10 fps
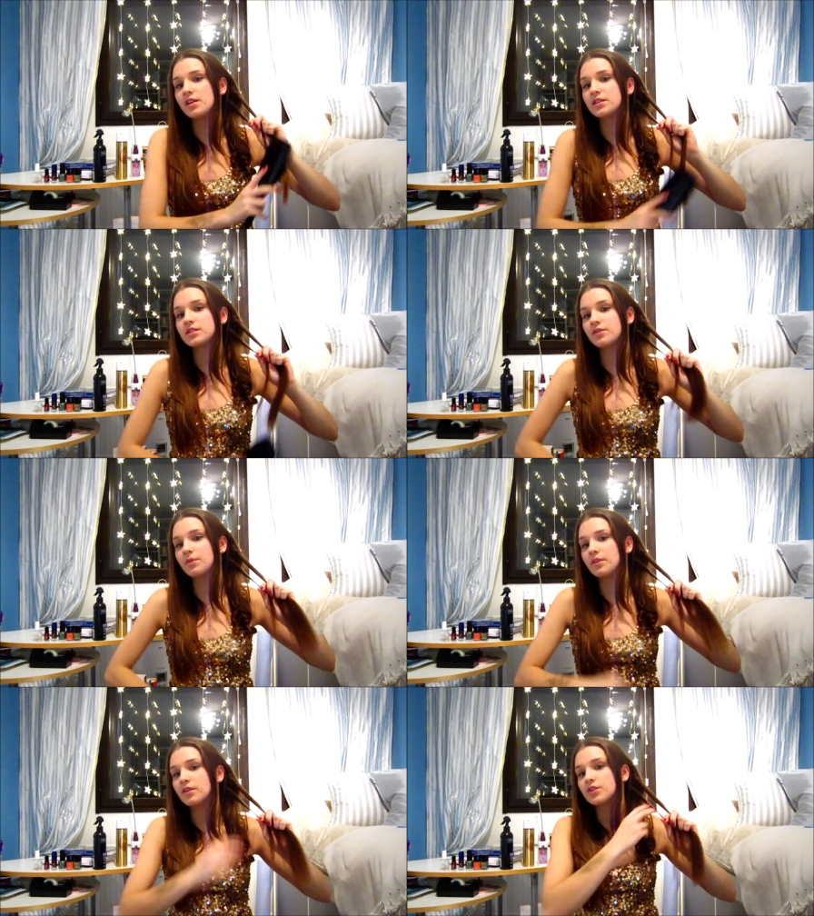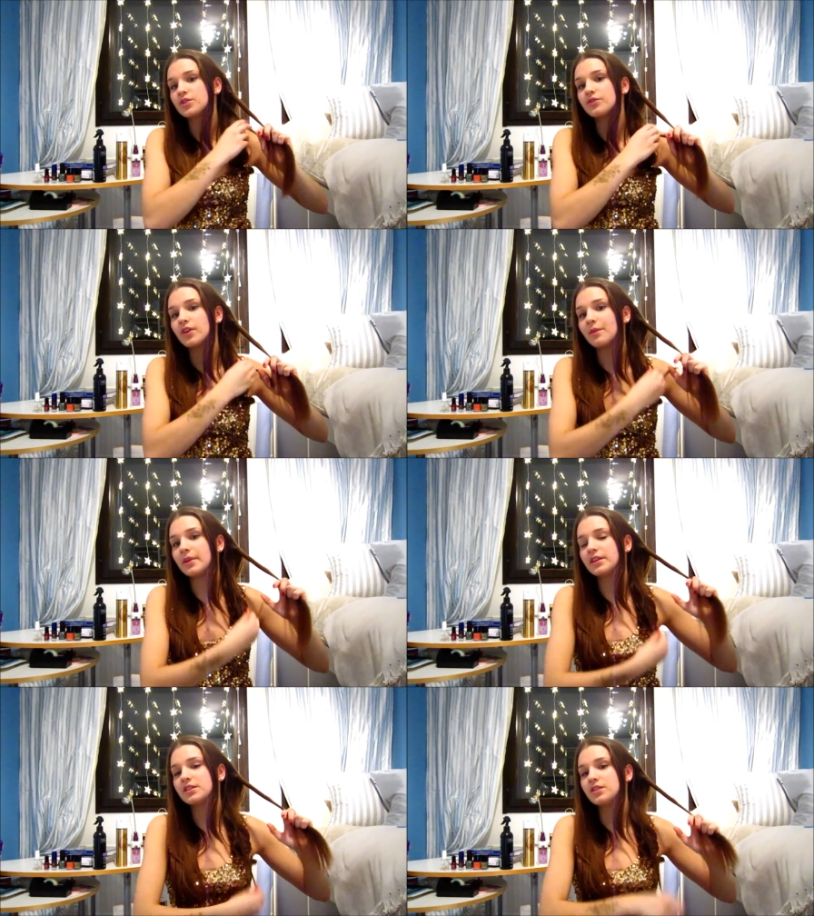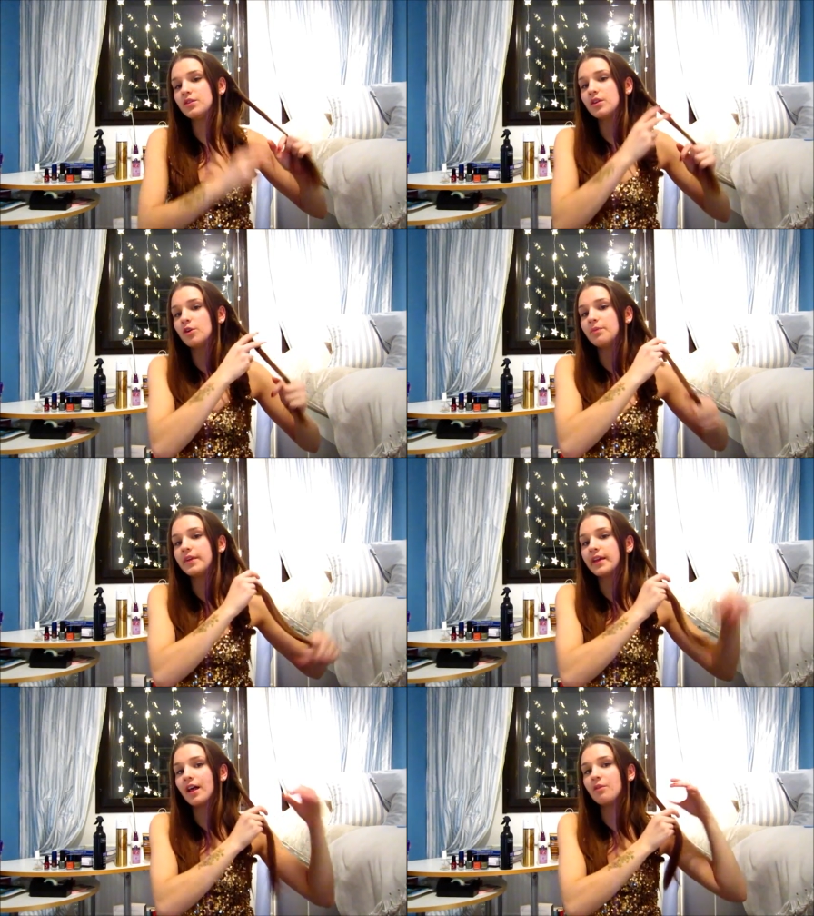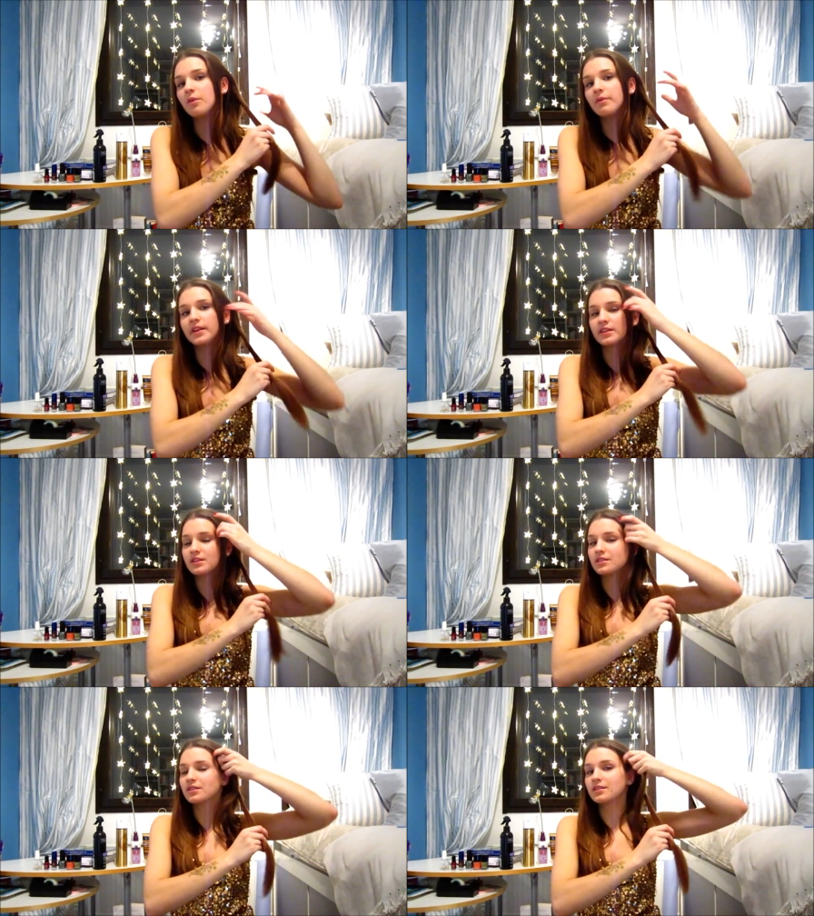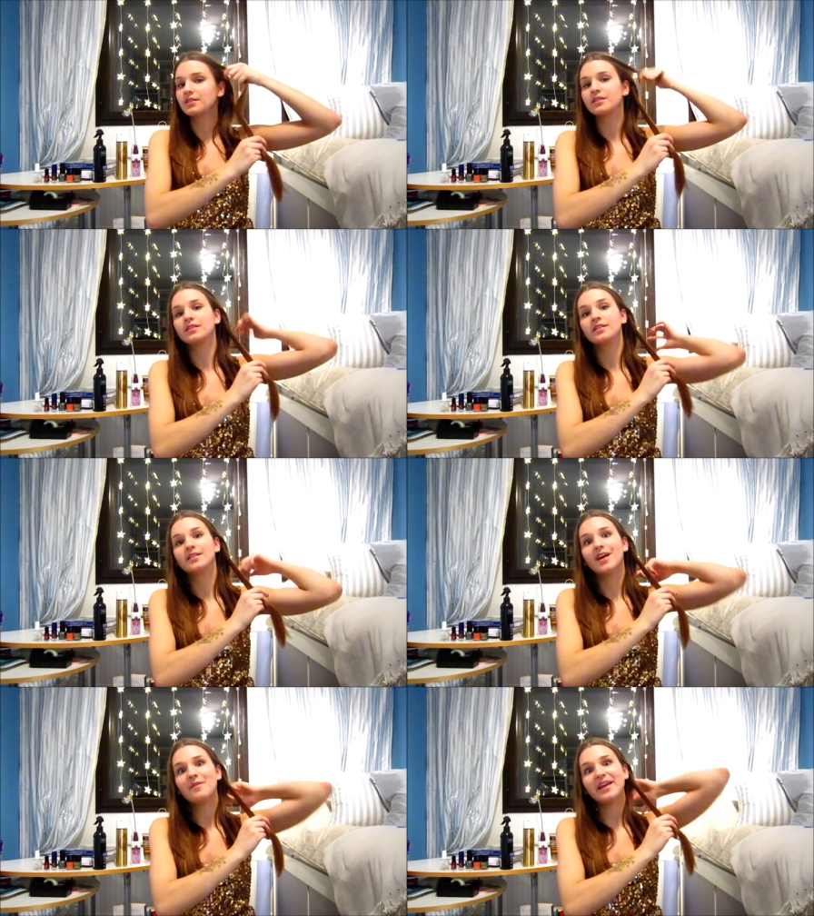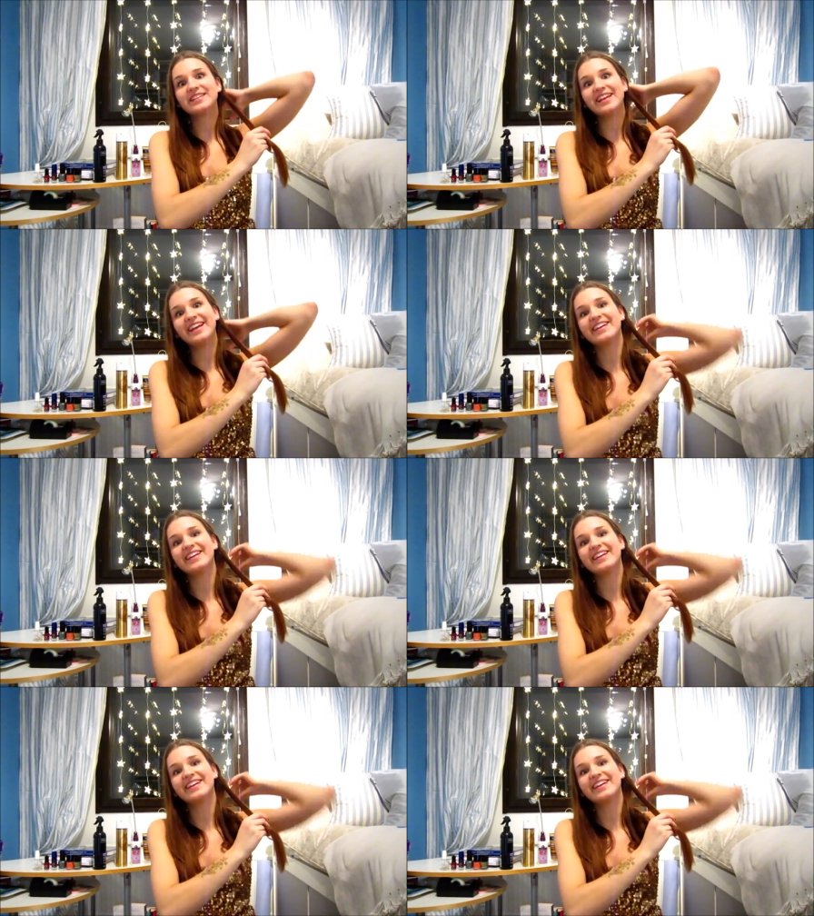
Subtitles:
It's the most fabulous new Coldplay album and it's amazing.